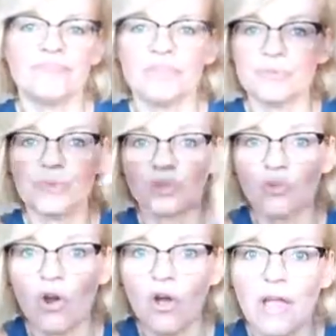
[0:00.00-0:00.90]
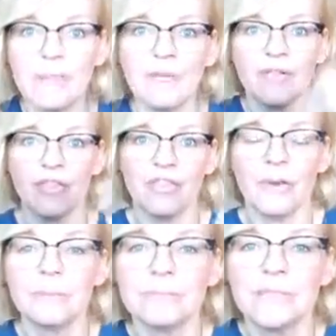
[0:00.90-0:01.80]
Subscribe,
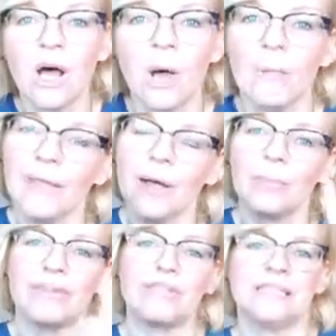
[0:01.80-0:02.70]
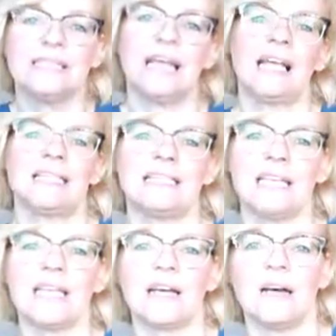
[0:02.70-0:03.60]
thumbs up, that'll be fantastic.